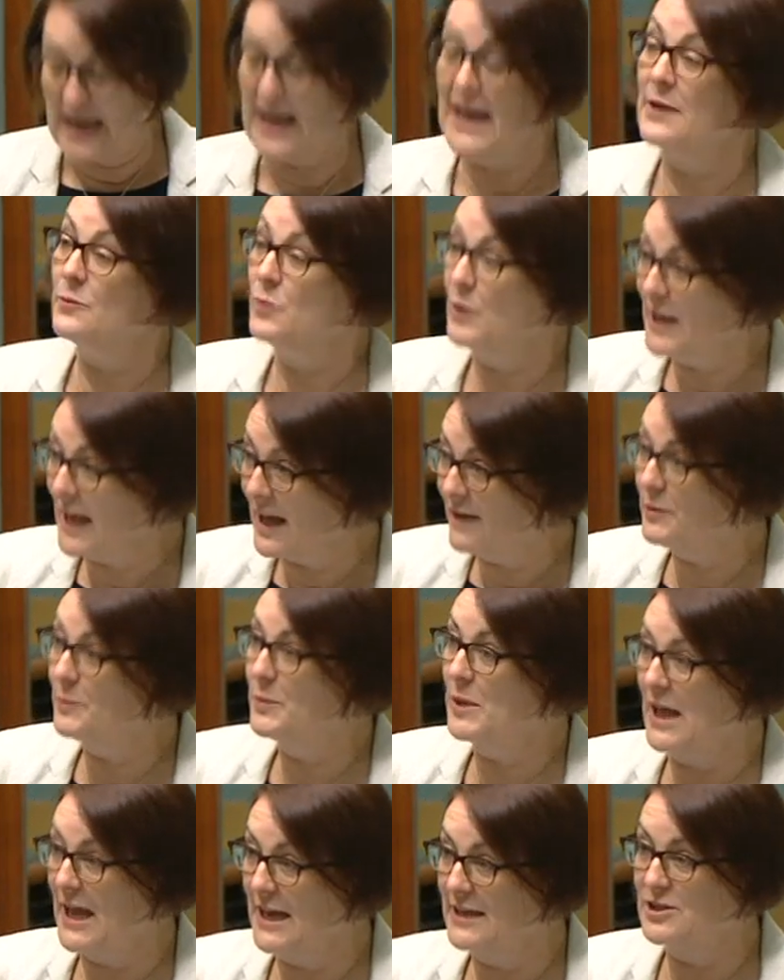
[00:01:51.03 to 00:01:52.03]
And we have a
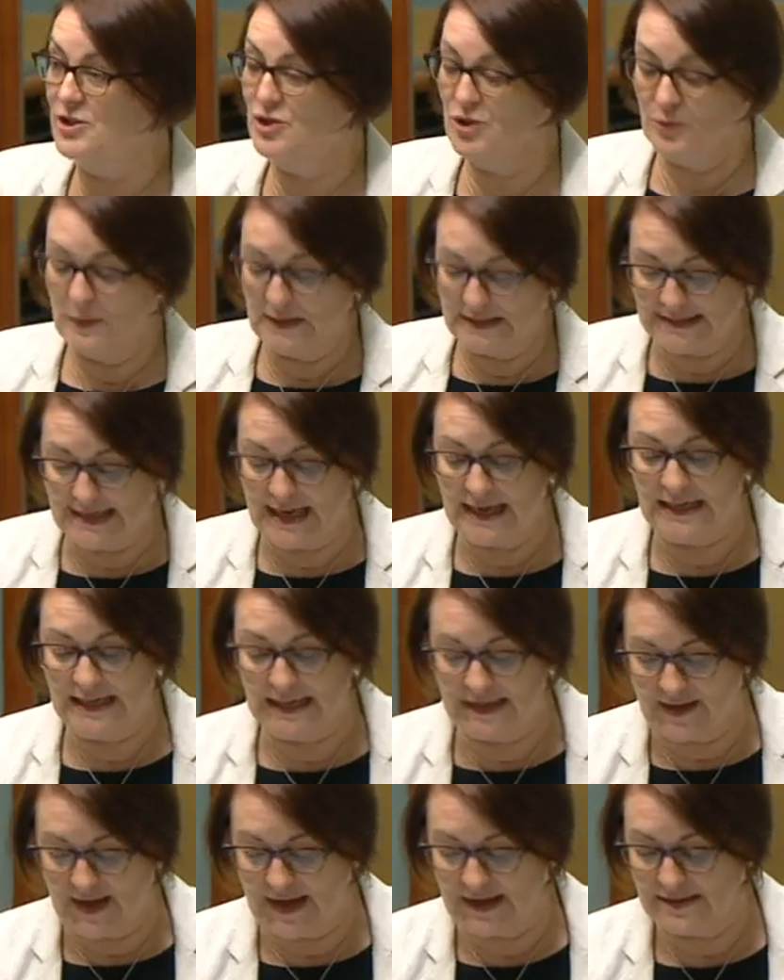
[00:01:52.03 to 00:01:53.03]
plan to do
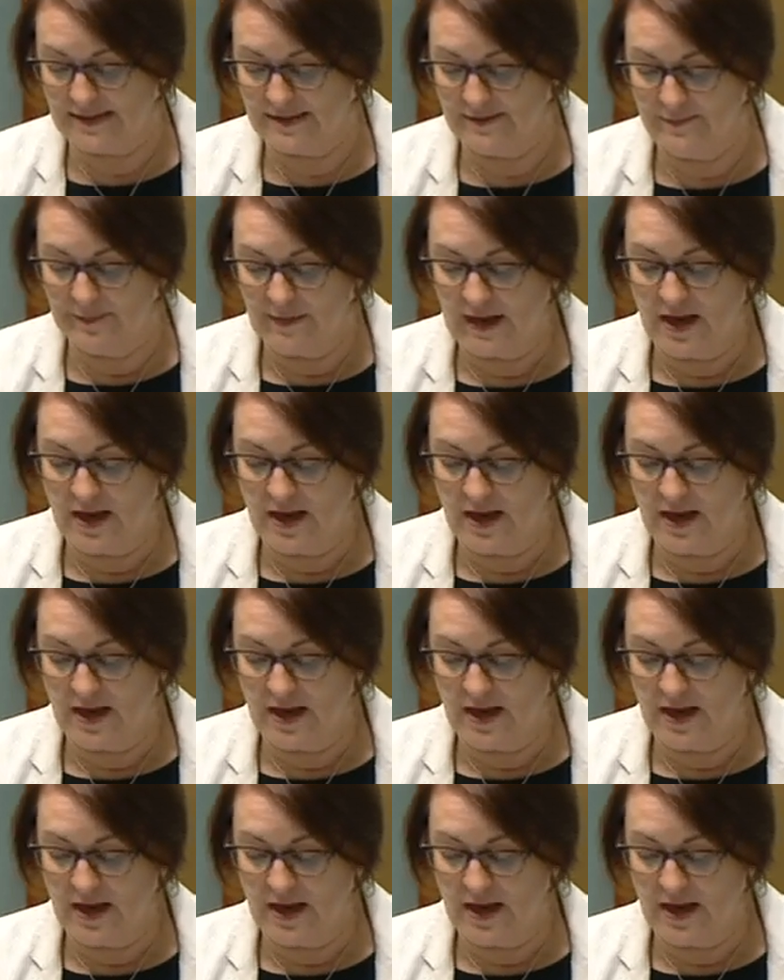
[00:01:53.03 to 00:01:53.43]
exactly that.